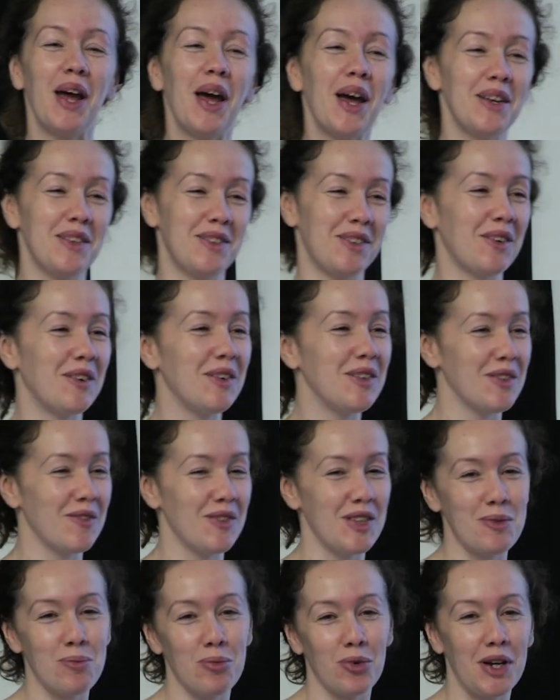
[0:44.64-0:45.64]
I had a series
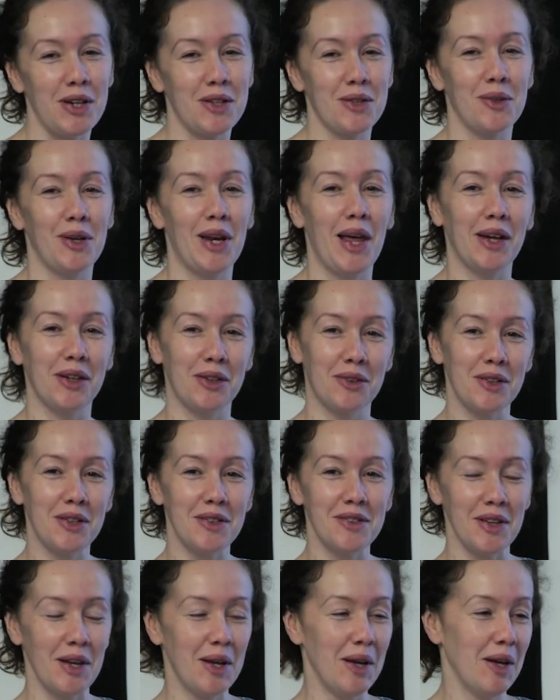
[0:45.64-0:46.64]
of inspirational
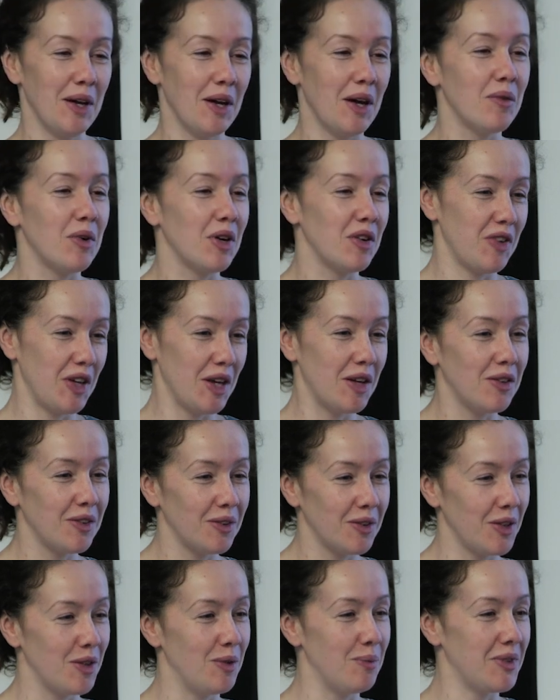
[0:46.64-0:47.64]
lecturers, and one of
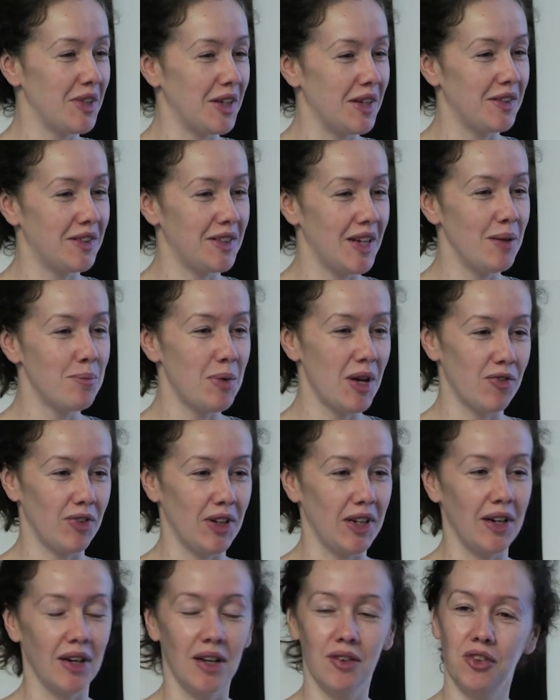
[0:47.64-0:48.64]
whom's here today,
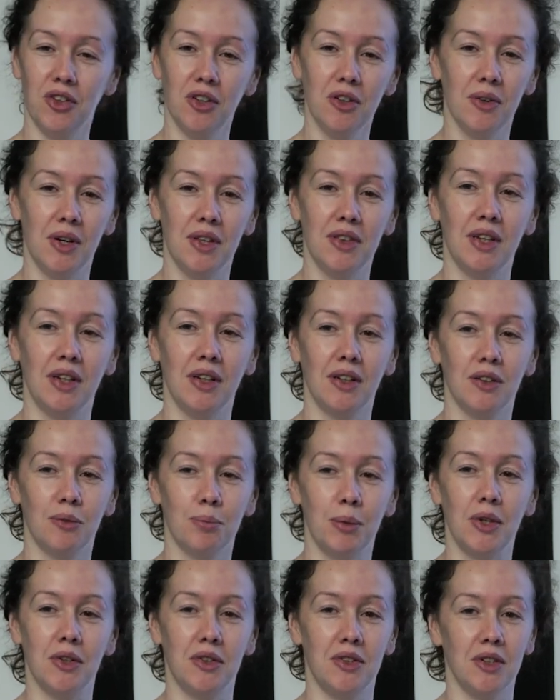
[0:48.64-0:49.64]
Beverly Glover, who I think
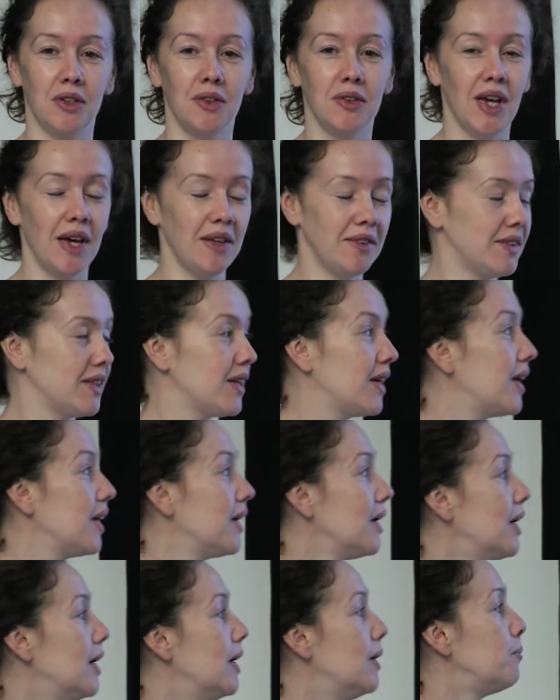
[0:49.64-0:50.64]
spoke to you yesterday.